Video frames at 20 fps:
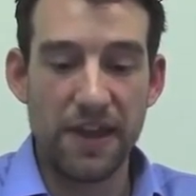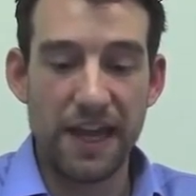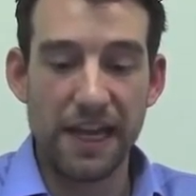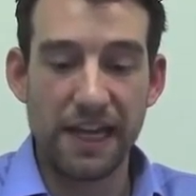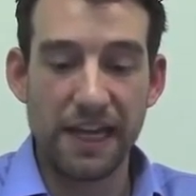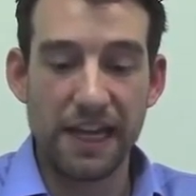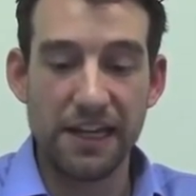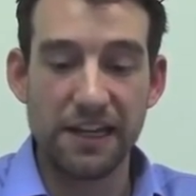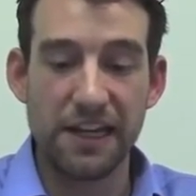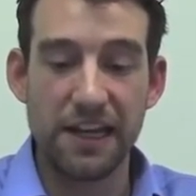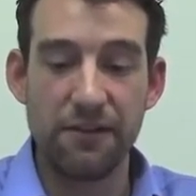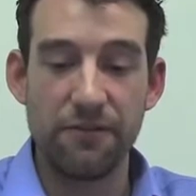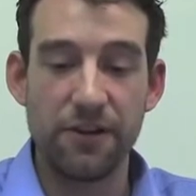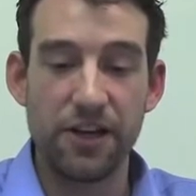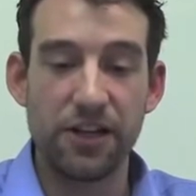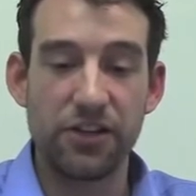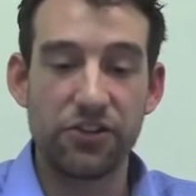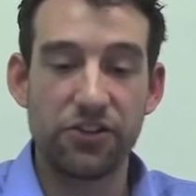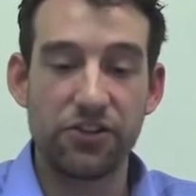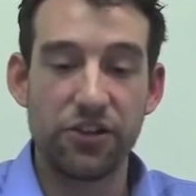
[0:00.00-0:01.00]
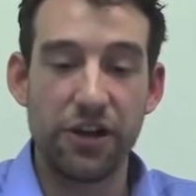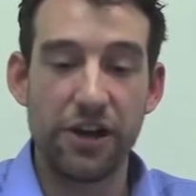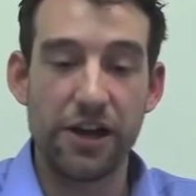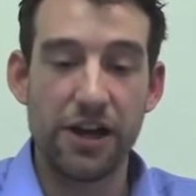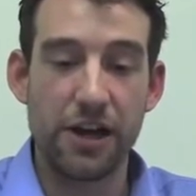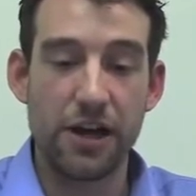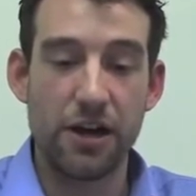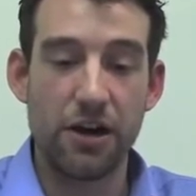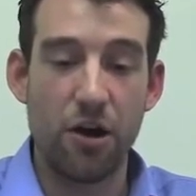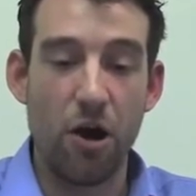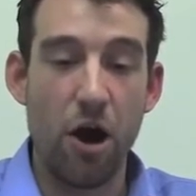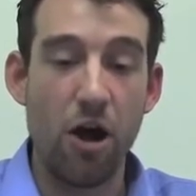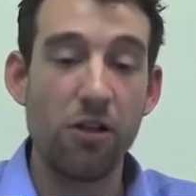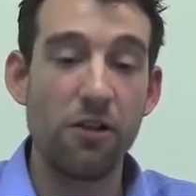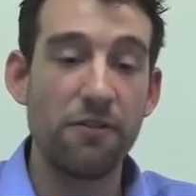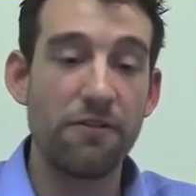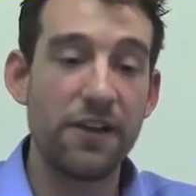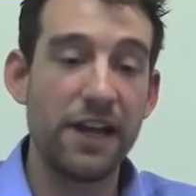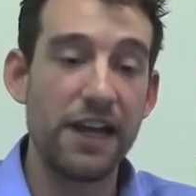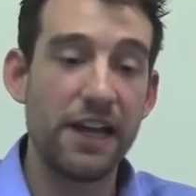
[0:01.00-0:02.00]
they can give us
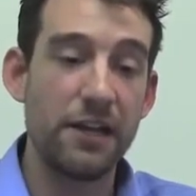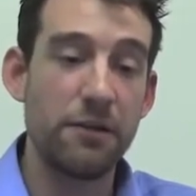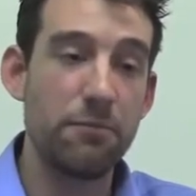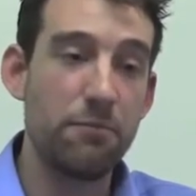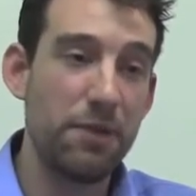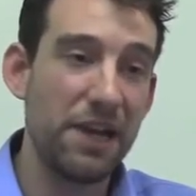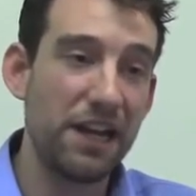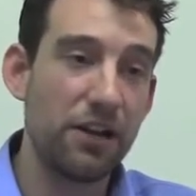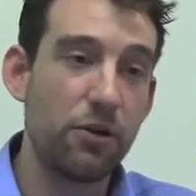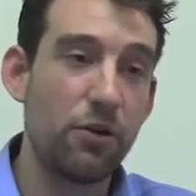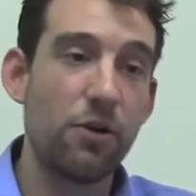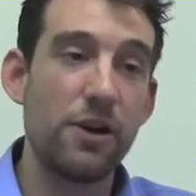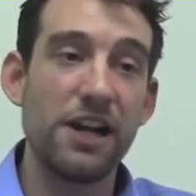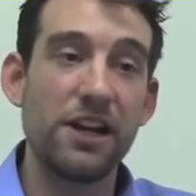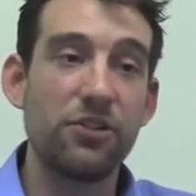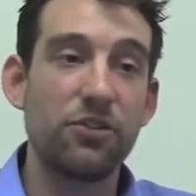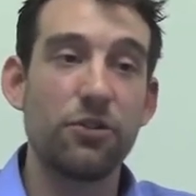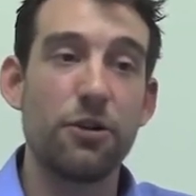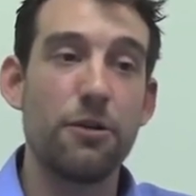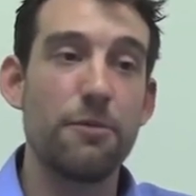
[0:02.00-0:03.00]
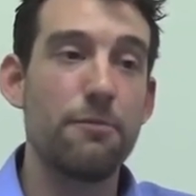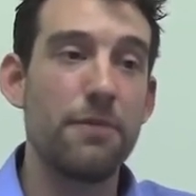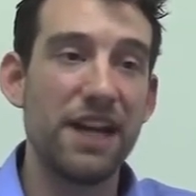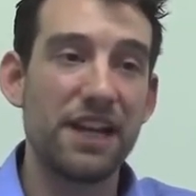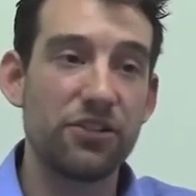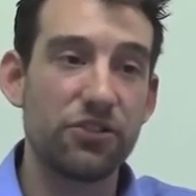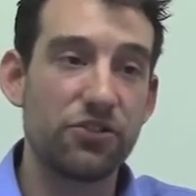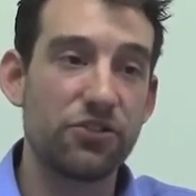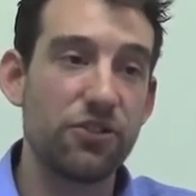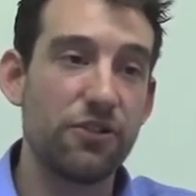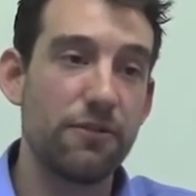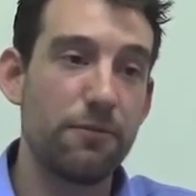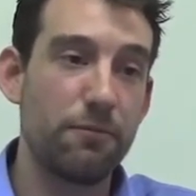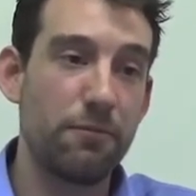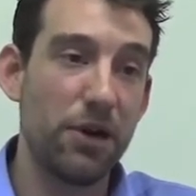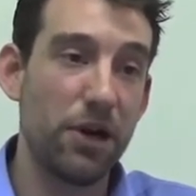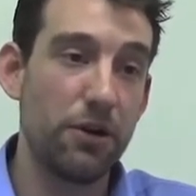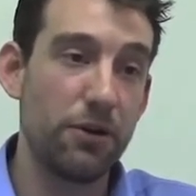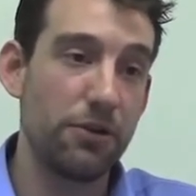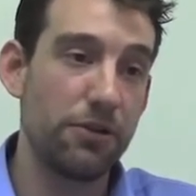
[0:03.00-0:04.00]
all of it in Bitcoins or a mixture
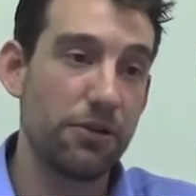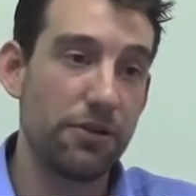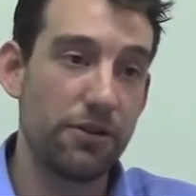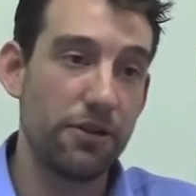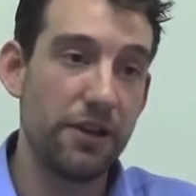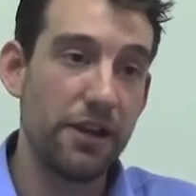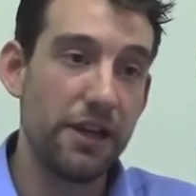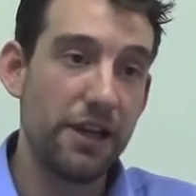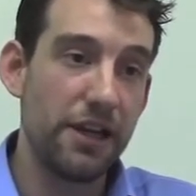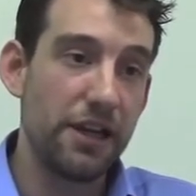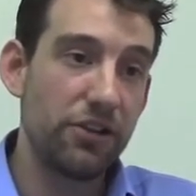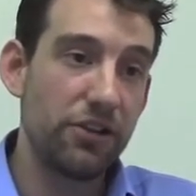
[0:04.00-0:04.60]
of both.